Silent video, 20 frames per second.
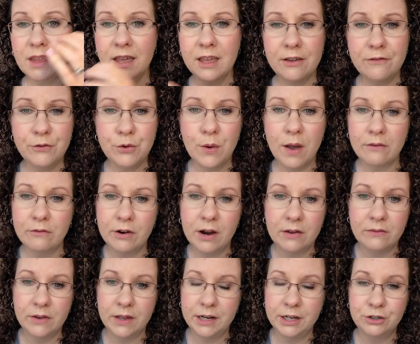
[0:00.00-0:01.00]
If you ever
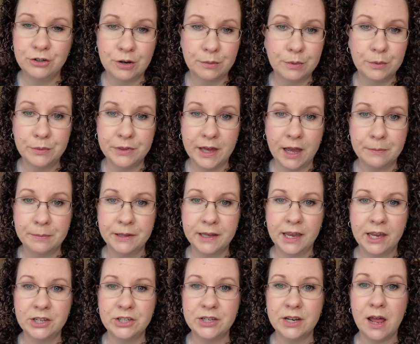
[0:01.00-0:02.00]
have any trouble with
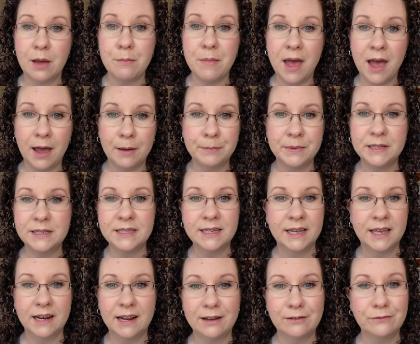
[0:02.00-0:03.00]
application, I'm happy to
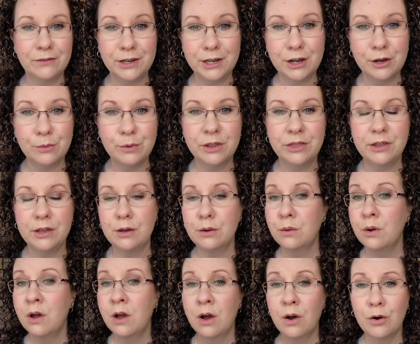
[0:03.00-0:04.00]
get on video with
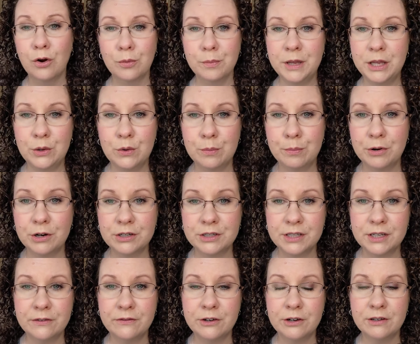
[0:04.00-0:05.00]
you or meet you in
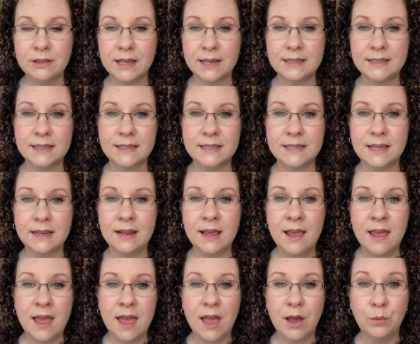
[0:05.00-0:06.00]
person if you're in Lexington,
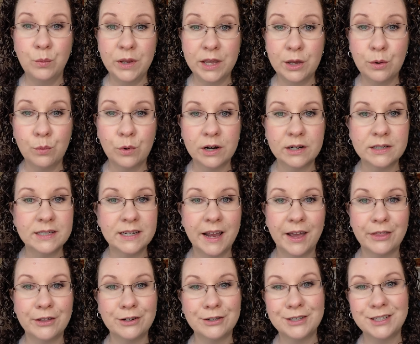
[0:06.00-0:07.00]
and we can work
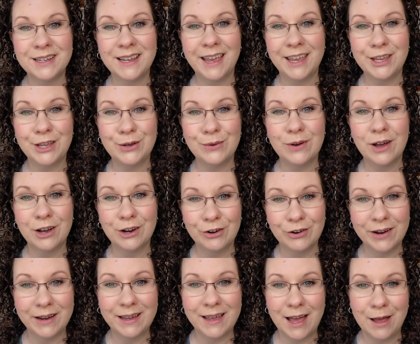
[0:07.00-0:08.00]
together to get you a
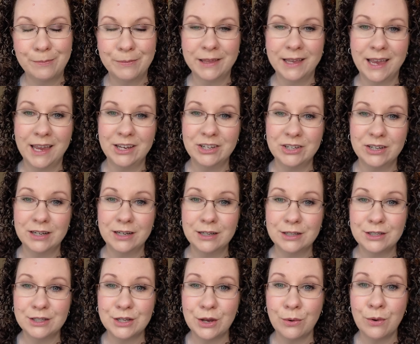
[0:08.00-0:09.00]
great
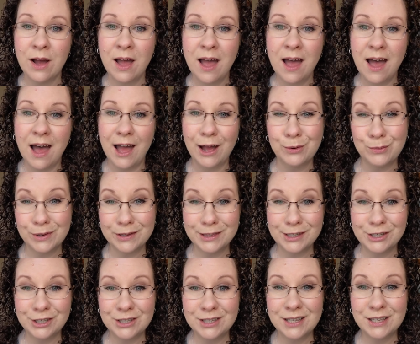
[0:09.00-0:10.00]
application. So I want
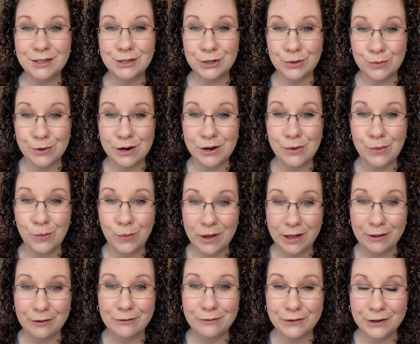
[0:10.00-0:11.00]
this to work
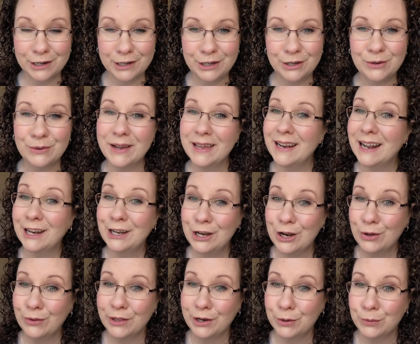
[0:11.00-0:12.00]
well for you, and I
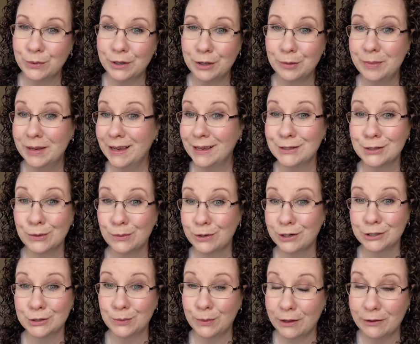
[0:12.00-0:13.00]
know that it will because it
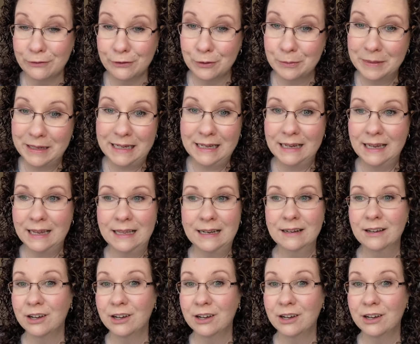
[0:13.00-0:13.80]
works well for me and